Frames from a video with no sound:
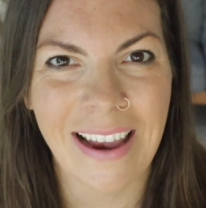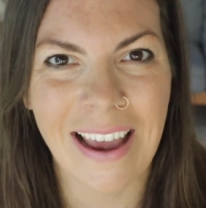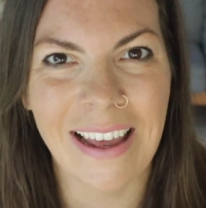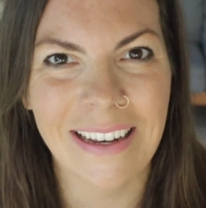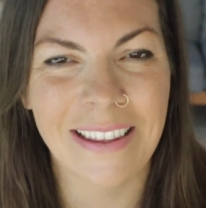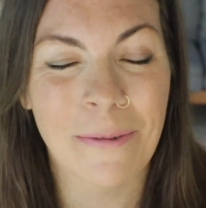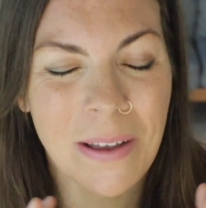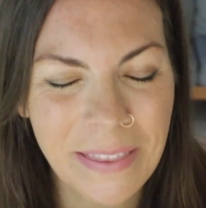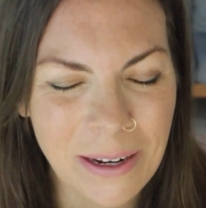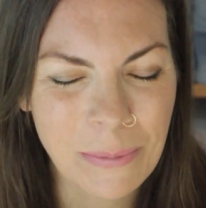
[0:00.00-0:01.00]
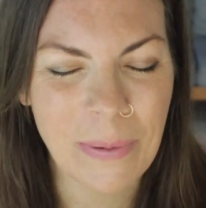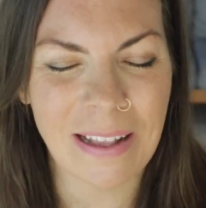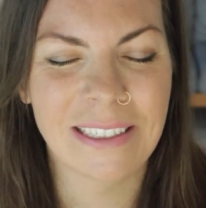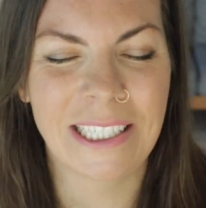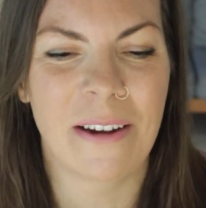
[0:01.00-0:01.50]
And the one that I'm about
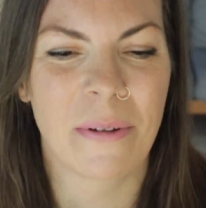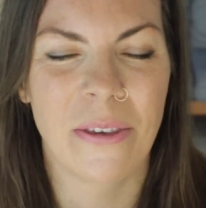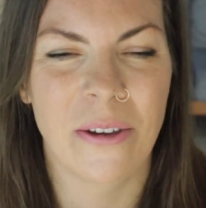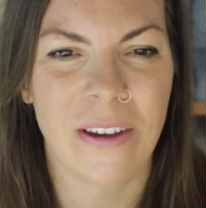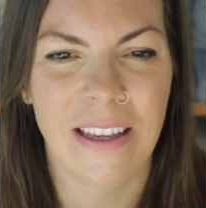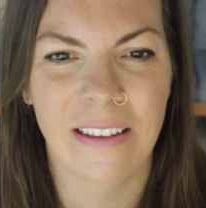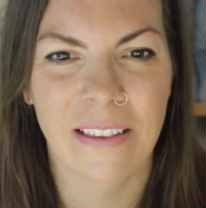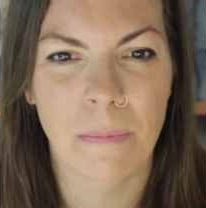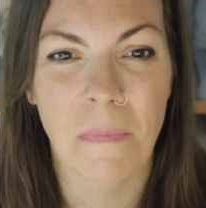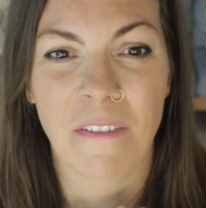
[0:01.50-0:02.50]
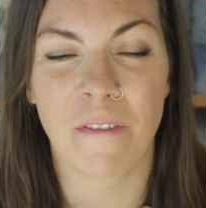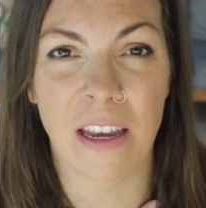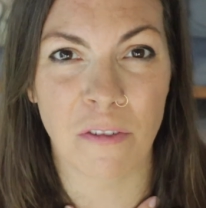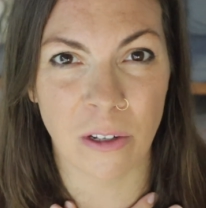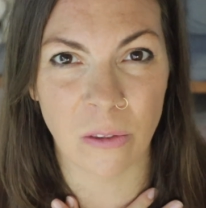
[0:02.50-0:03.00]
to share with you is my
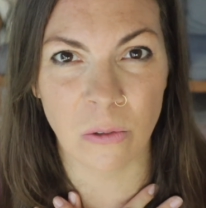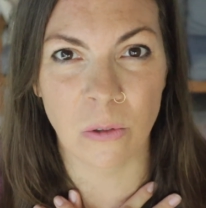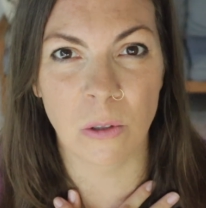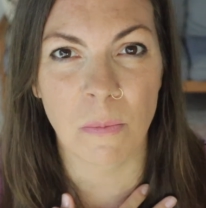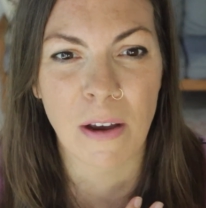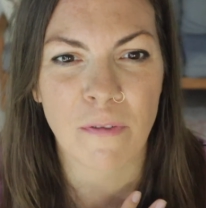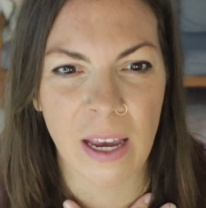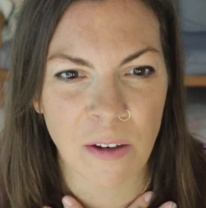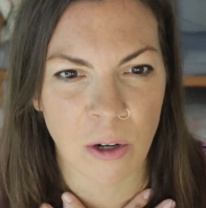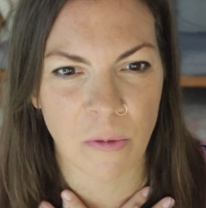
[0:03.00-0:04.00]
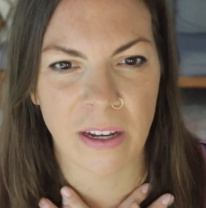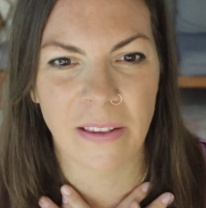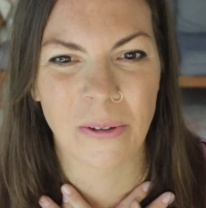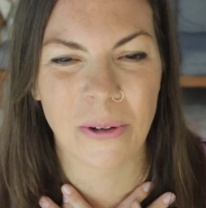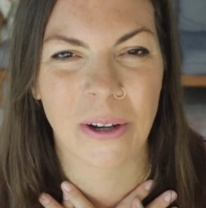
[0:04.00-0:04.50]
favorite tool, my favorite
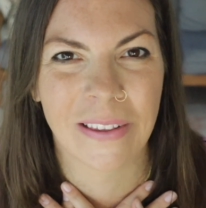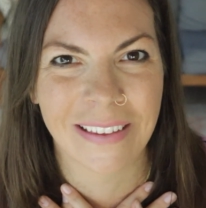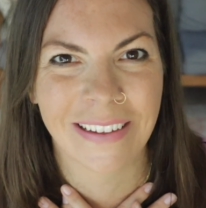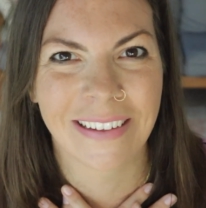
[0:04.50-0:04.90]
resource.